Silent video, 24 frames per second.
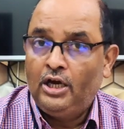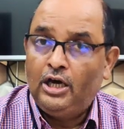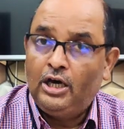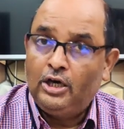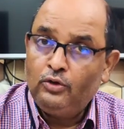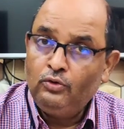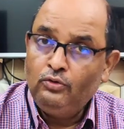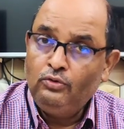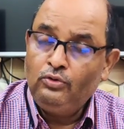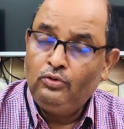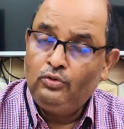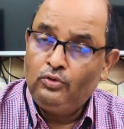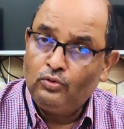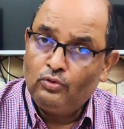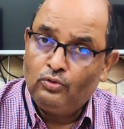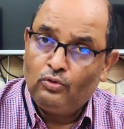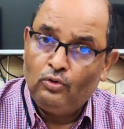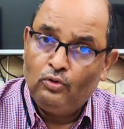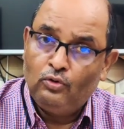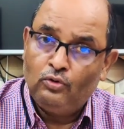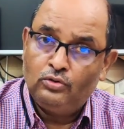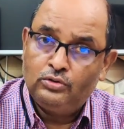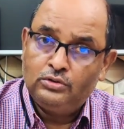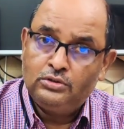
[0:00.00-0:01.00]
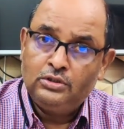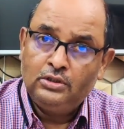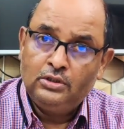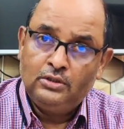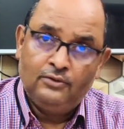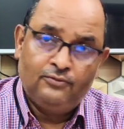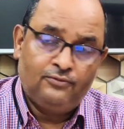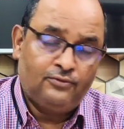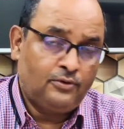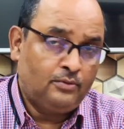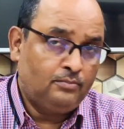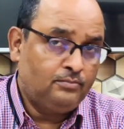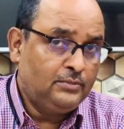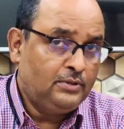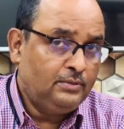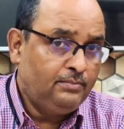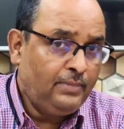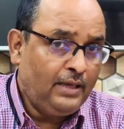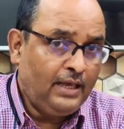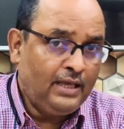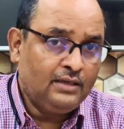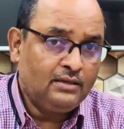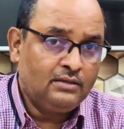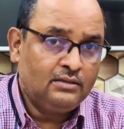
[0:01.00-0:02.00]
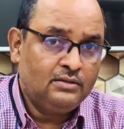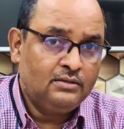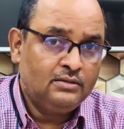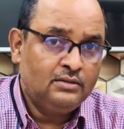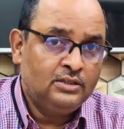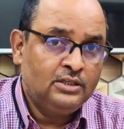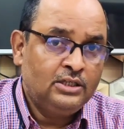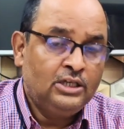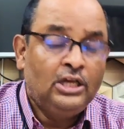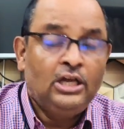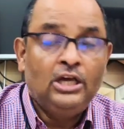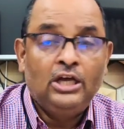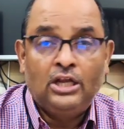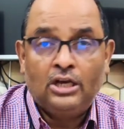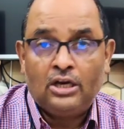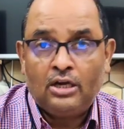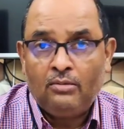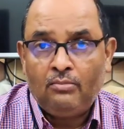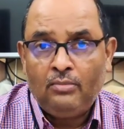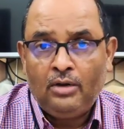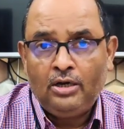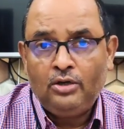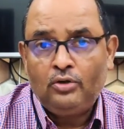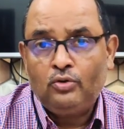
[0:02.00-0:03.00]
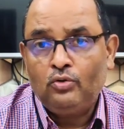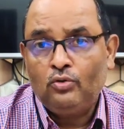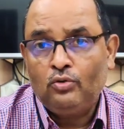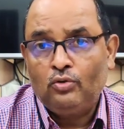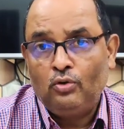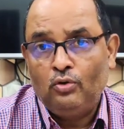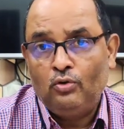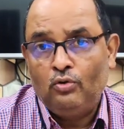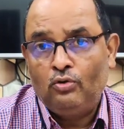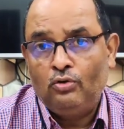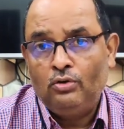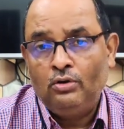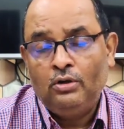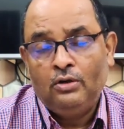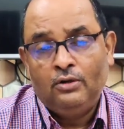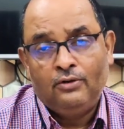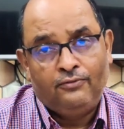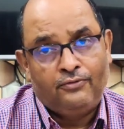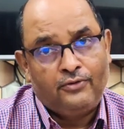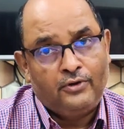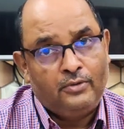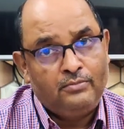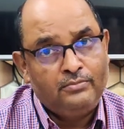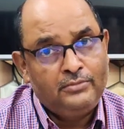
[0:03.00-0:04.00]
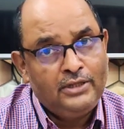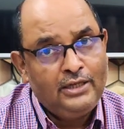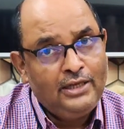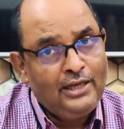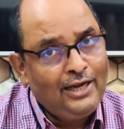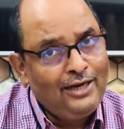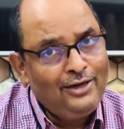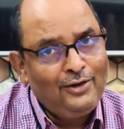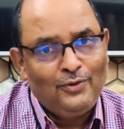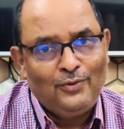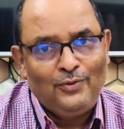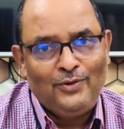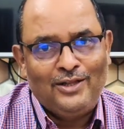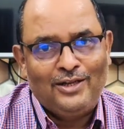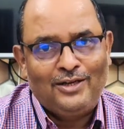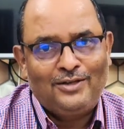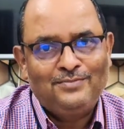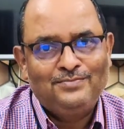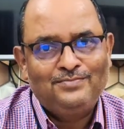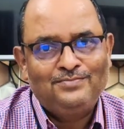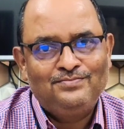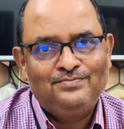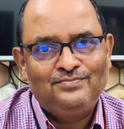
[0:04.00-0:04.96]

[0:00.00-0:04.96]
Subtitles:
Arun took loans from the bank. Rama took loan from the landowner.